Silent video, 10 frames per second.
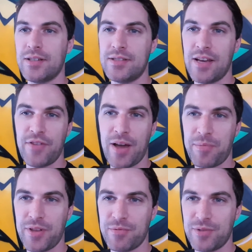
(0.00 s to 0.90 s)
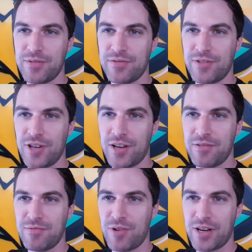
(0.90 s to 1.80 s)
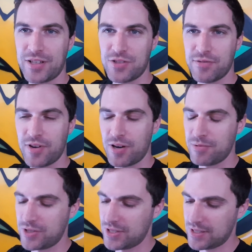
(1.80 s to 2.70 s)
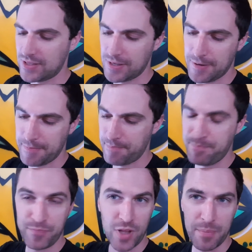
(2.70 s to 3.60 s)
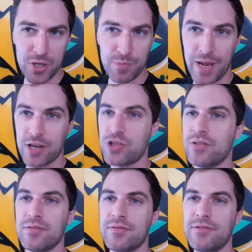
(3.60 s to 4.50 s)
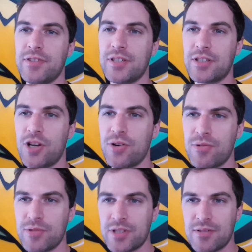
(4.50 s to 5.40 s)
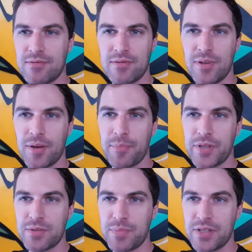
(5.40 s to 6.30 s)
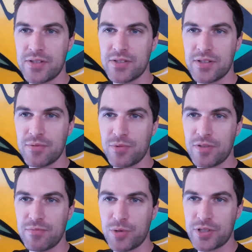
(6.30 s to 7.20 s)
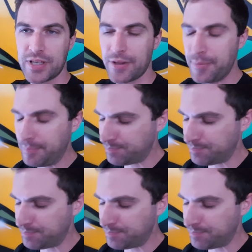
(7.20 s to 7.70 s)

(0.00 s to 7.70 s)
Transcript: dev app that we've got running so far, which is a mishmash of code and bits and pieces that we've put together.